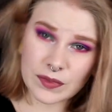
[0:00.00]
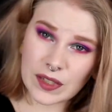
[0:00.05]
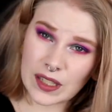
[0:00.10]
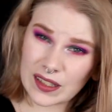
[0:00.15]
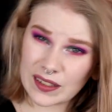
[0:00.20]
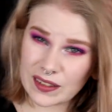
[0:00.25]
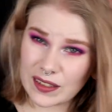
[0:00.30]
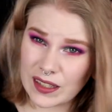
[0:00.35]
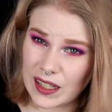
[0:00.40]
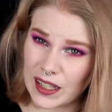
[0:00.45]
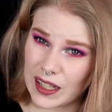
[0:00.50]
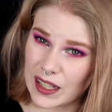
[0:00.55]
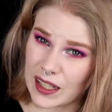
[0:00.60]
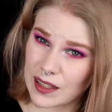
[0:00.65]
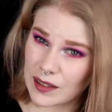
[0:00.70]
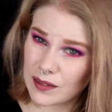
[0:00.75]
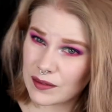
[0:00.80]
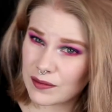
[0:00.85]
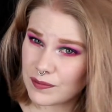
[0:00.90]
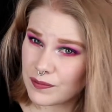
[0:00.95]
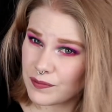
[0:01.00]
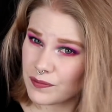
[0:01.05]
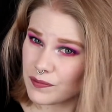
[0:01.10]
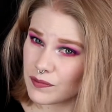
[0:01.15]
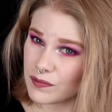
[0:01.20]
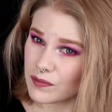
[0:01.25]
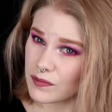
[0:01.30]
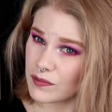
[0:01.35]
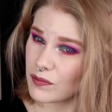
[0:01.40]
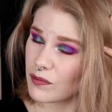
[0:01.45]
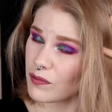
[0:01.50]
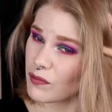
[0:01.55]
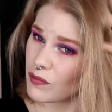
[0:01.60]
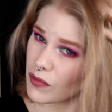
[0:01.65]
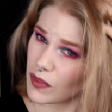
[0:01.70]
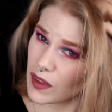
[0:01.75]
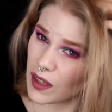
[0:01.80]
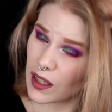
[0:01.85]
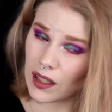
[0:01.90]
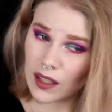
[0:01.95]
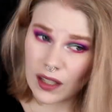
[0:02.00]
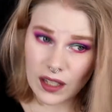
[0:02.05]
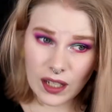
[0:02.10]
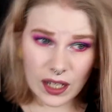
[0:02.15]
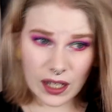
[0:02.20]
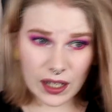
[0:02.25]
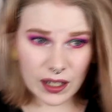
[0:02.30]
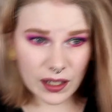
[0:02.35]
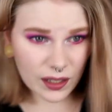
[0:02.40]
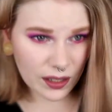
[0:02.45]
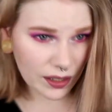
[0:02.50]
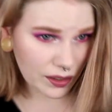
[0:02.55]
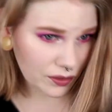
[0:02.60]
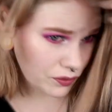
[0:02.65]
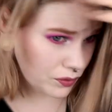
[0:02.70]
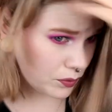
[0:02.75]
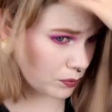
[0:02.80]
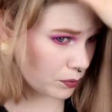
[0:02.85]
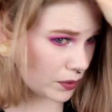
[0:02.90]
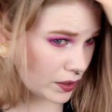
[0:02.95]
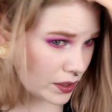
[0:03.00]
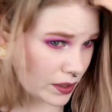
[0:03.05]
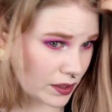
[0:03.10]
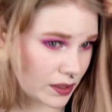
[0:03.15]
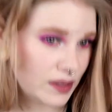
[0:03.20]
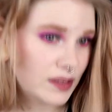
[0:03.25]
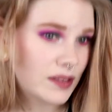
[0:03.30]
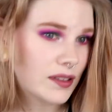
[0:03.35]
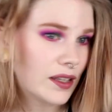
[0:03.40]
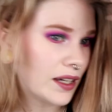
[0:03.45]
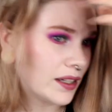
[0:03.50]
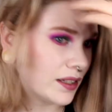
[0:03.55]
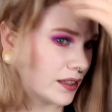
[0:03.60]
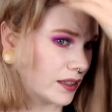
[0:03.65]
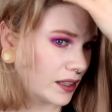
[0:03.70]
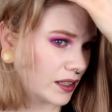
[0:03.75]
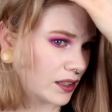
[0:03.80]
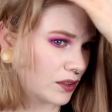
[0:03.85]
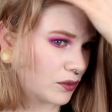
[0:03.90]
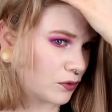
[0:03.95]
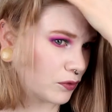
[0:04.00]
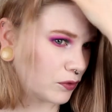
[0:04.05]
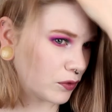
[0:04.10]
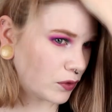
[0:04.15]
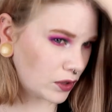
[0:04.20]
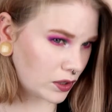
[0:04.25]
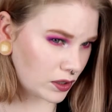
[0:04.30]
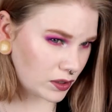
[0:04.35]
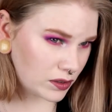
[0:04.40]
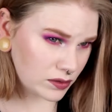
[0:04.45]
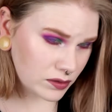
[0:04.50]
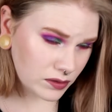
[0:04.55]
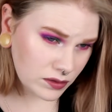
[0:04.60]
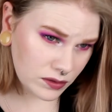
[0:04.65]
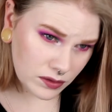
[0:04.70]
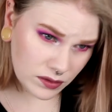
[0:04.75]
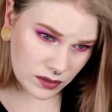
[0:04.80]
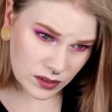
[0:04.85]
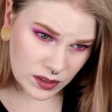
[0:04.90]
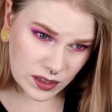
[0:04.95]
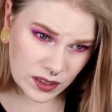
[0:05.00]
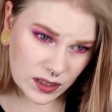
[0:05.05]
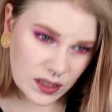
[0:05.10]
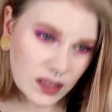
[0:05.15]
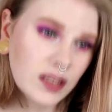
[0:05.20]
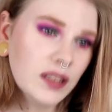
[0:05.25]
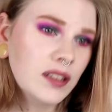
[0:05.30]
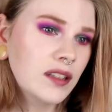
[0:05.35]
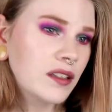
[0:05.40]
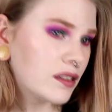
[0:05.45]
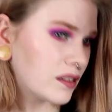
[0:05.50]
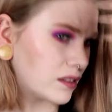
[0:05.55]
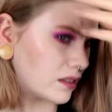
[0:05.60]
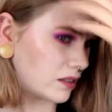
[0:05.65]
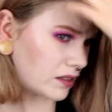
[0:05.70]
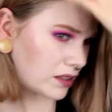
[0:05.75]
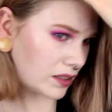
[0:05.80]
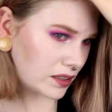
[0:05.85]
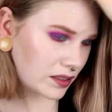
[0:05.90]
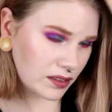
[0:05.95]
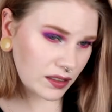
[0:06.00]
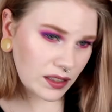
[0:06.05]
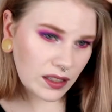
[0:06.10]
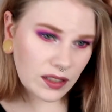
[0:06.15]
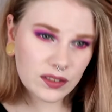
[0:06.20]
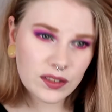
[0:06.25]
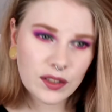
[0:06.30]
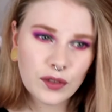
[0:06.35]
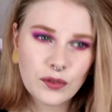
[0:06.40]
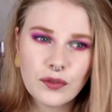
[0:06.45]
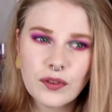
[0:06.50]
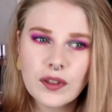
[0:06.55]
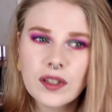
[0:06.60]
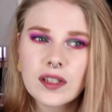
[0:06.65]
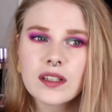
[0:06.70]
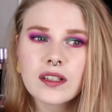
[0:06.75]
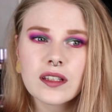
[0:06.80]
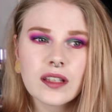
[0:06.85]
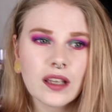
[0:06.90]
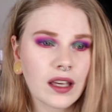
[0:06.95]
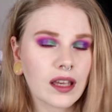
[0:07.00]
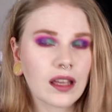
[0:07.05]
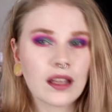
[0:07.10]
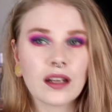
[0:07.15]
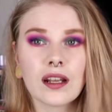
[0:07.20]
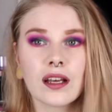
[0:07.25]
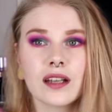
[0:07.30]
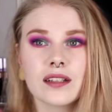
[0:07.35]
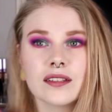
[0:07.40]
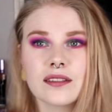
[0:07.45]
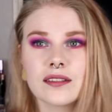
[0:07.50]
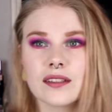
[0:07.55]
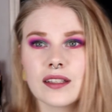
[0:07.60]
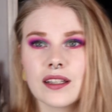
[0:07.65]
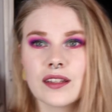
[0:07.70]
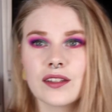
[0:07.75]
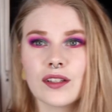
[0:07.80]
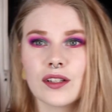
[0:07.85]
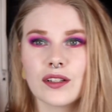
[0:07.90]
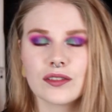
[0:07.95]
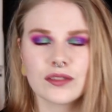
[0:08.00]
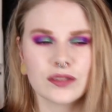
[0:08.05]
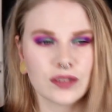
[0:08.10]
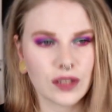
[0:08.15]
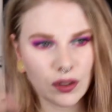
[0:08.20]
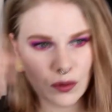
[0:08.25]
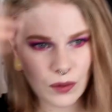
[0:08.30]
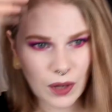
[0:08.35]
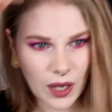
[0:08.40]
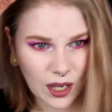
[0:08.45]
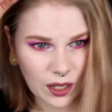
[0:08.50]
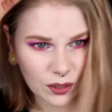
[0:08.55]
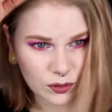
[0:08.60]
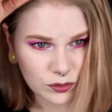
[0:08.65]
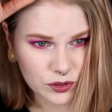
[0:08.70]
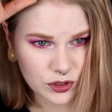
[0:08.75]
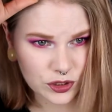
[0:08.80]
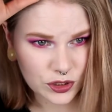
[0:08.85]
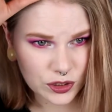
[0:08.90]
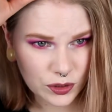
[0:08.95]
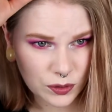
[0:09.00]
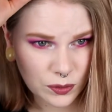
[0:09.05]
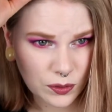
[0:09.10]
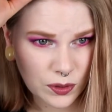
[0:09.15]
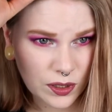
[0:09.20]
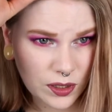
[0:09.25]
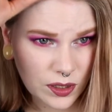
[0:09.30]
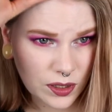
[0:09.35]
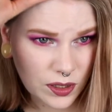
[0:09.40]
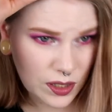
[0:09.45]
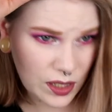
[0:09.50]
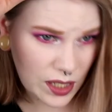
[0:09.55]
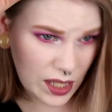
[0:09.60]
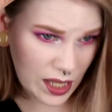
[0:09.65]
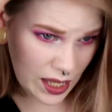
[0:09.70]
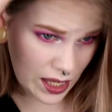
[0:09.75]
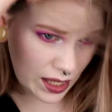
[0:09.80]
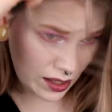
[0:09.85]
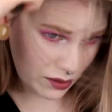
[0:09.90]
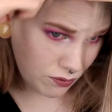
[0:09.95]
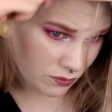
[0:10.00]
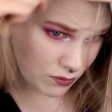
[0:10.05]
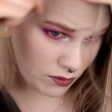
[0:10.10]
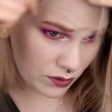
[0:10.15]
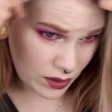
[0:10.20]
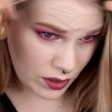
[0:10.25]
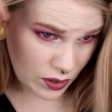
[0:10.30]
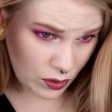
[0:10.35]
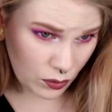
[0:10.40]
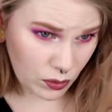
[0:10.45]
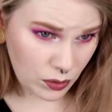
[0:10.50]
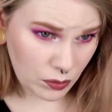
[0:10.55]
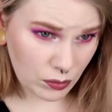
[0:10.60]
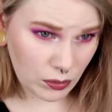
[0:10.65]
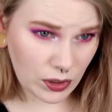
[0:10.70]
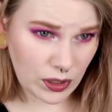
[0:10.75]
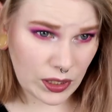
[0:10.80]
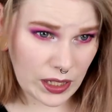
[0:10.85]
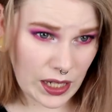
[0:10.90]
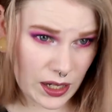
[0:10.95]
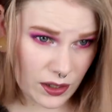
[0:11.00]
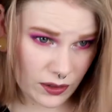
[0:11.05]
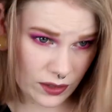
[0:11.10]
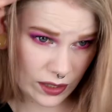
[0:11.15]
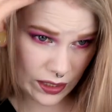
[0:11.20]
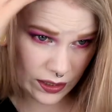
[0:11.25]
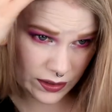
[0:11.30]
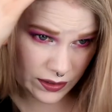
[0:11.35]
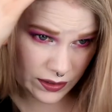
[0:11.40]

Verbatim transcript: I still like... I lived with a side cut for six years I think and I still don't know how to have a normal haircut.